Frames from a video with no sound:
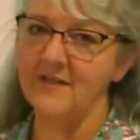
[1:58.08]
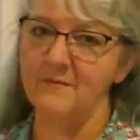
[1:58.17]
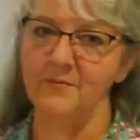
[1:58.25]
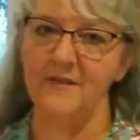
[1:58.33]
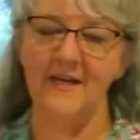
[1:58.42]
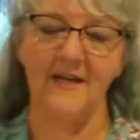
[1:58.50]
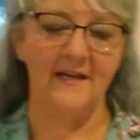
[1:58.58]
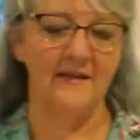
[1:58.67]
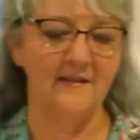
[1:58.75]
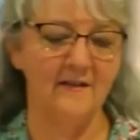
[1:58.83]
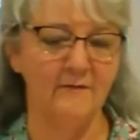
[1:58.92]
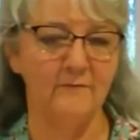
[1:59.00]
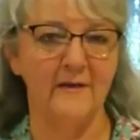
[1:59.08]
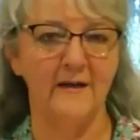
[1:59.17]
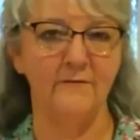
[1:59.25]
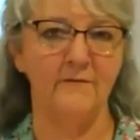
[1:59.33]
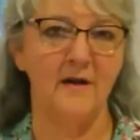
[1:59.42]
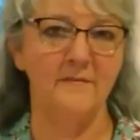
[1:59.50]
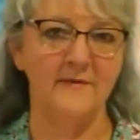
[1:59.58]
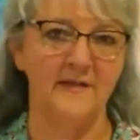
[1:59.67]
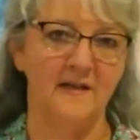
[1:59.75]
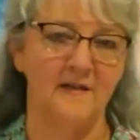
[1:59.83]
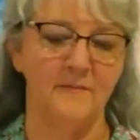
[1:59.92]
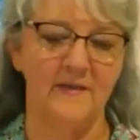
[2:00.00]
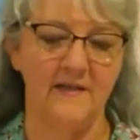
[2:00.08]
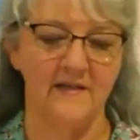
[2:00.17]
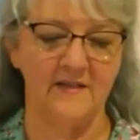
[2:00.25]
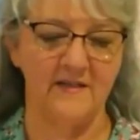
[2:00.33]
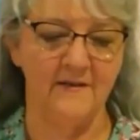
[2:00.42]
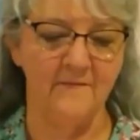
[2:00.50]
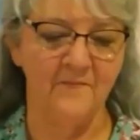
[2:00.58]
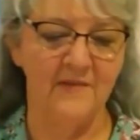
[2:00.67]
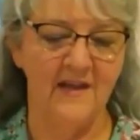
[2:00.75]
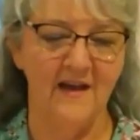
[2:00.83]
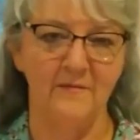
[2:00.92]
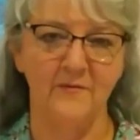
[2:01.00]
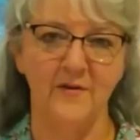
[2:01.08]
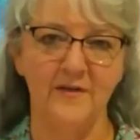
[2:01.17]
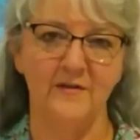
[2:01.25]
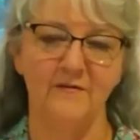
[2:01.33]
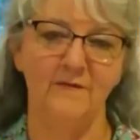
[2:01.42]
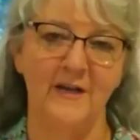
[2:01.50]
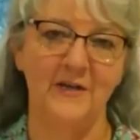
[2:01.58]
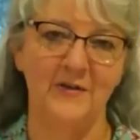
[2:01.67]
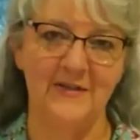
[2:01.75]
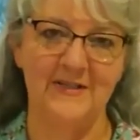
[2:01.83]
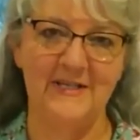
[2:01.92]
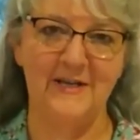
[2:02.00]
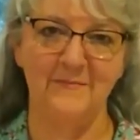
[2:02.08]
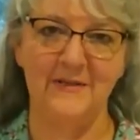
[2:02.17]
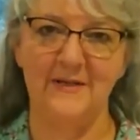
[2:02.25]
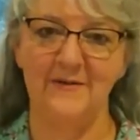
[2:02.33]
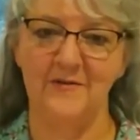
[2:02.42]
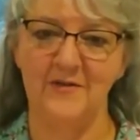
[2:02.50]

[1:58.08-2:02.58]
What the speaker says: going to play a little round robin here because I'm going to invite Christy up here to